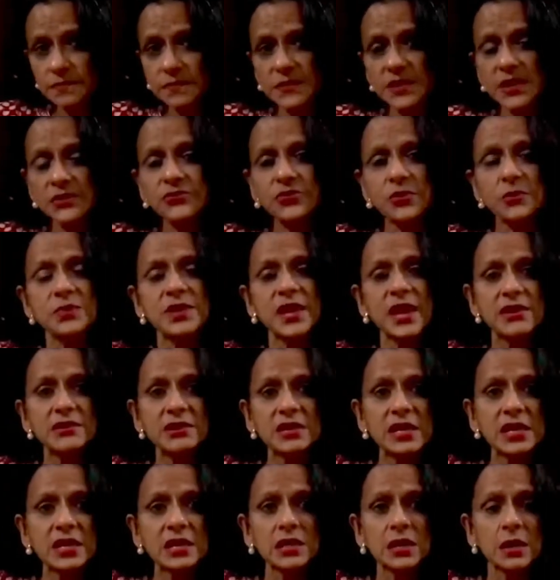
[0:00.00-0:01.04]
from
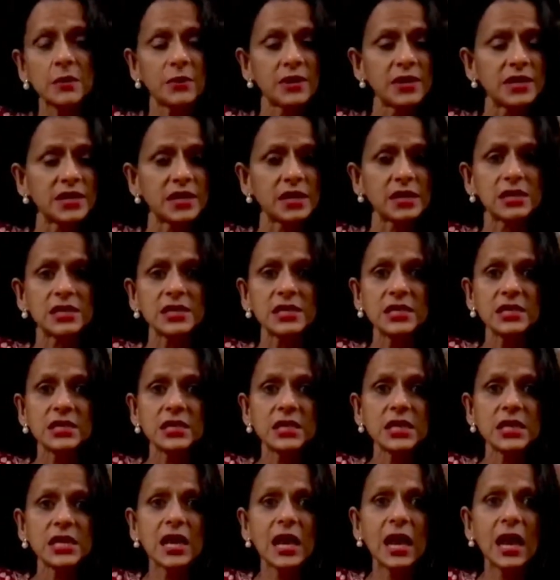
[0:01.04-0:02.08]
Kerala, a Malayali,
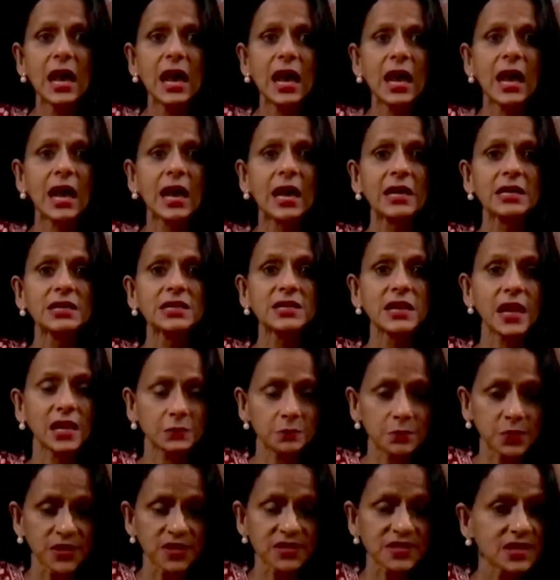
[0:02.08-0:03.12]
and that
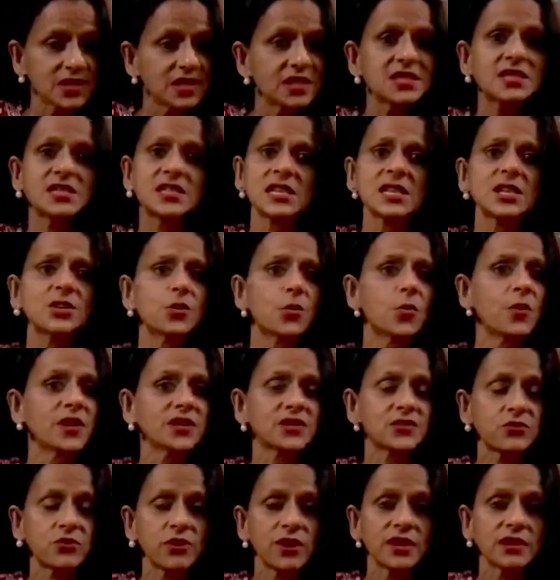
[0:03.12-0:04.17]
person is still your best
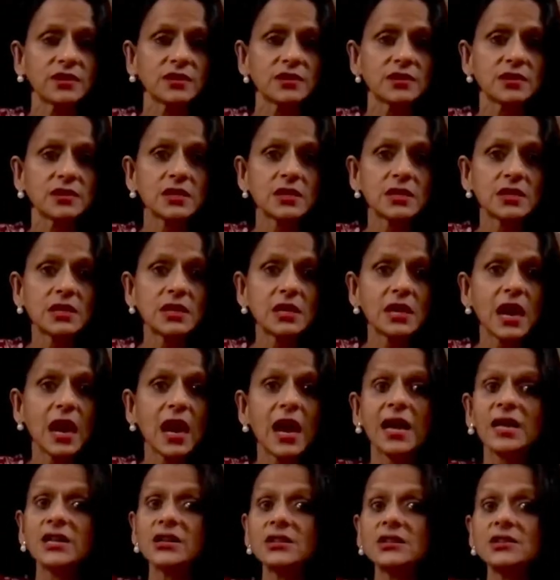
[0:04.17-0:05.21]
friend,
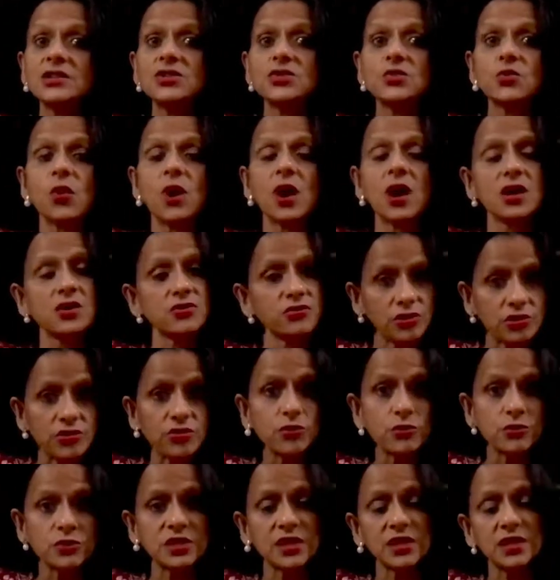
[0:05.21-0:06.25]
and you are
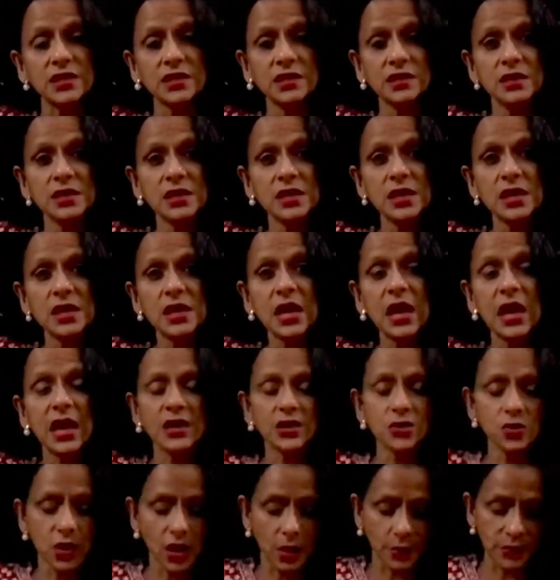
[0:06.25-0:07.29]
recruiting, and
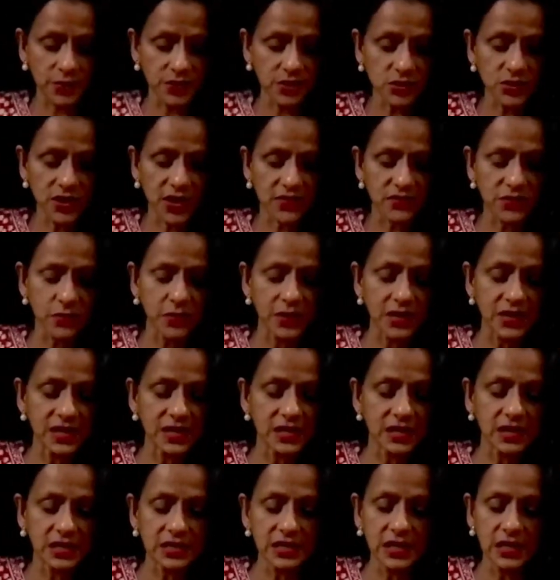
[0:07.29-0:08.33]
you happen to have a
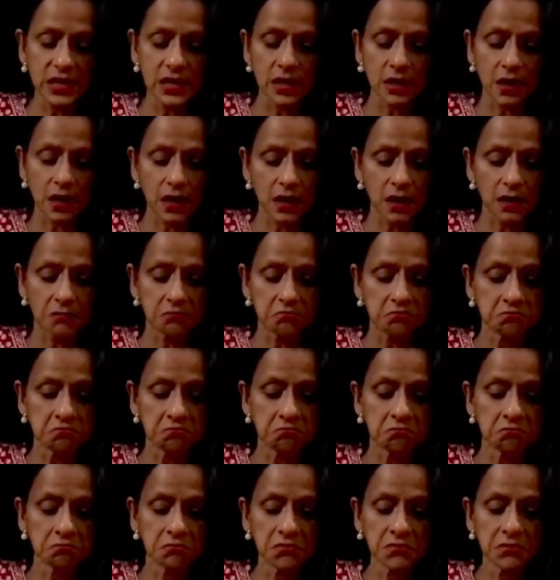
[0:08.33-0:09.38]
Malayali, a,
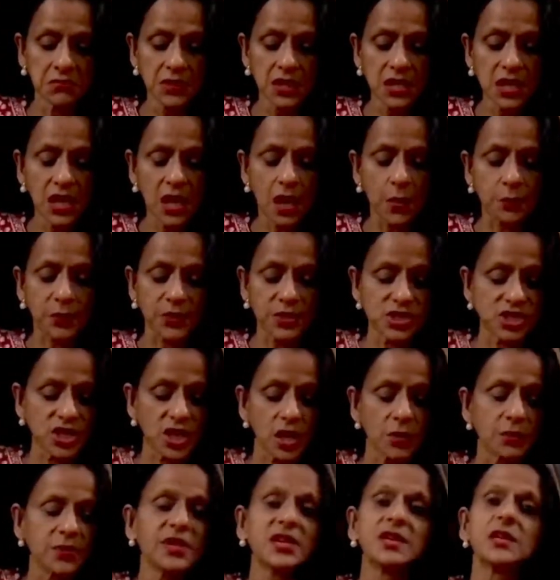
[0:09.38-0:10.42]
um, a
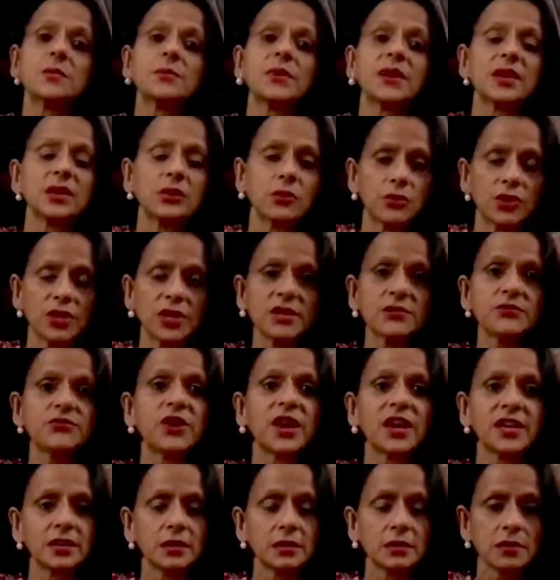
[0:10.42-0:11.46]
Punjabi, and a Bengali
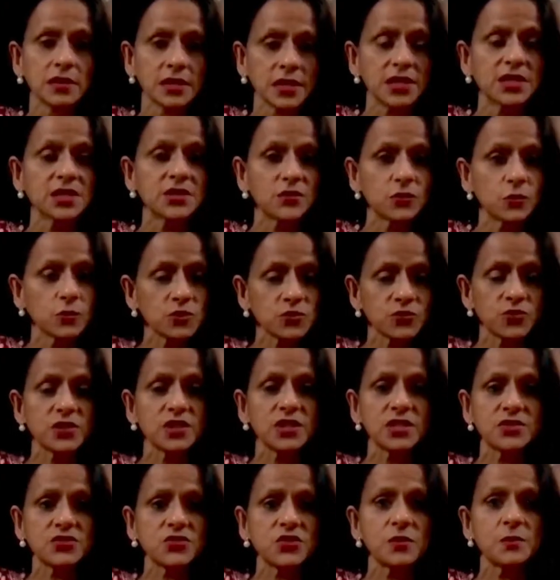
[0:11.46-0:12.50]
final interviews for
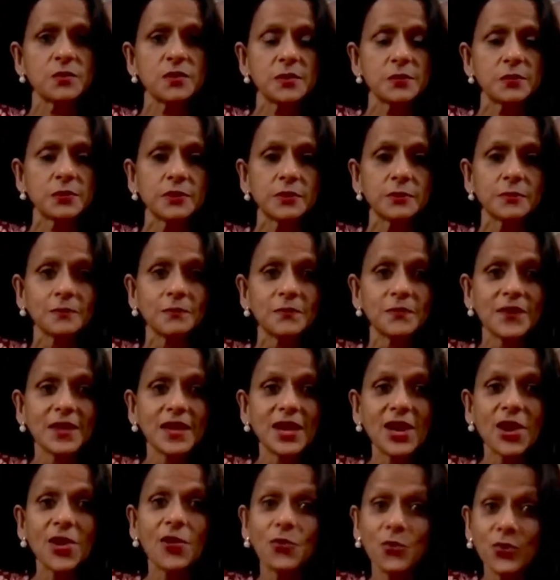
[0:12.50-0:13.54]
these three people.
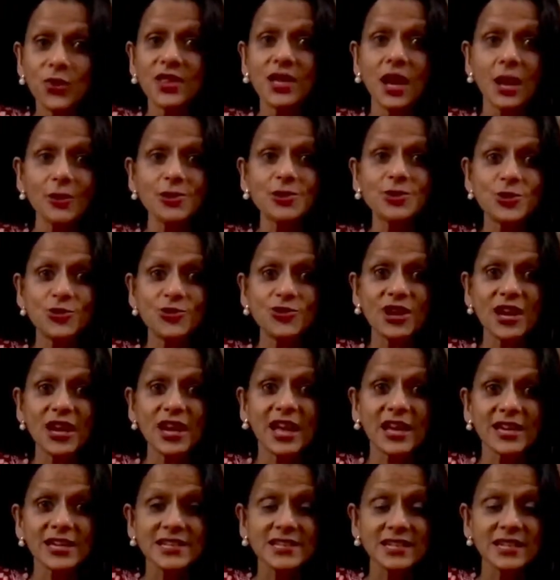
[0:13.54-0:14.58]
Without you
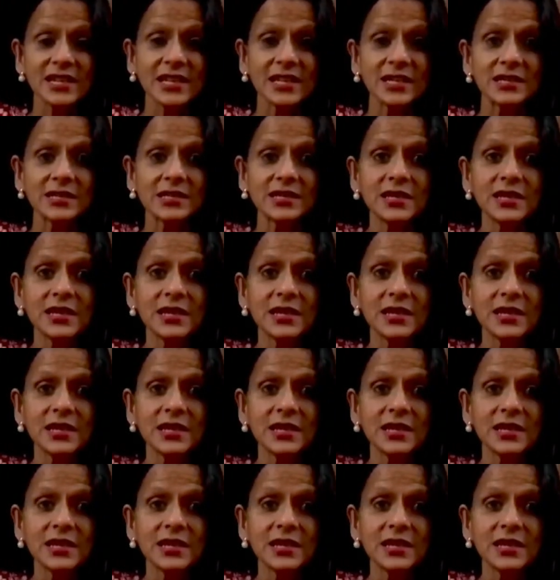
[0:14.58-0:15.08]
realizing it,